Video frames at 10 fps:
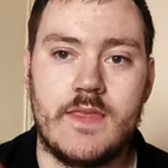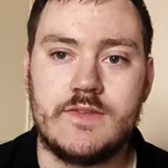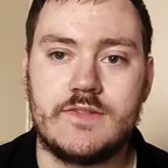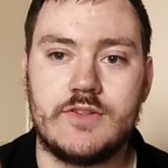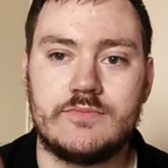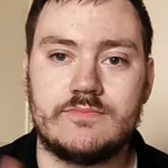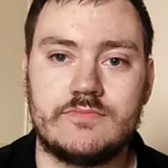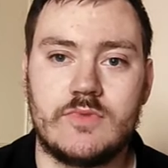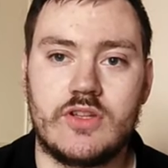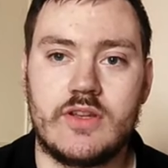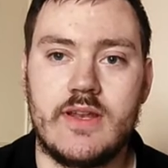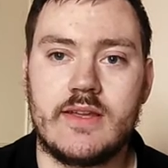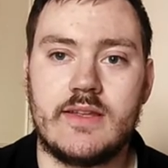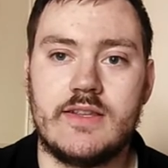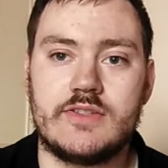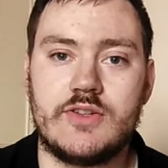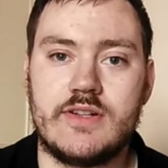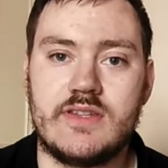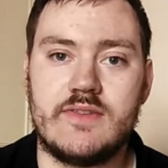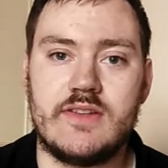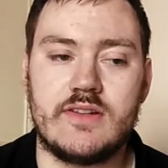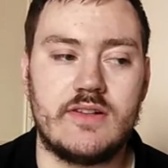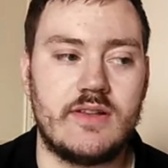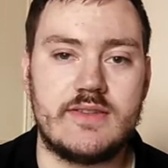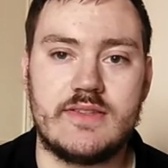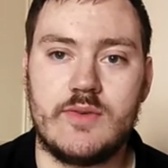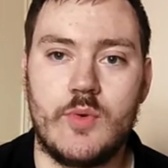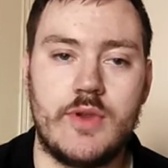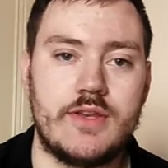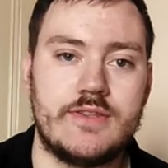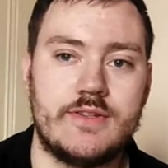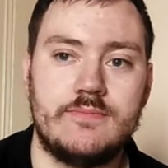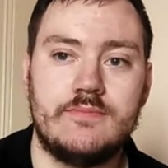So good luck. Let's go down to the vehicle and see what we can do.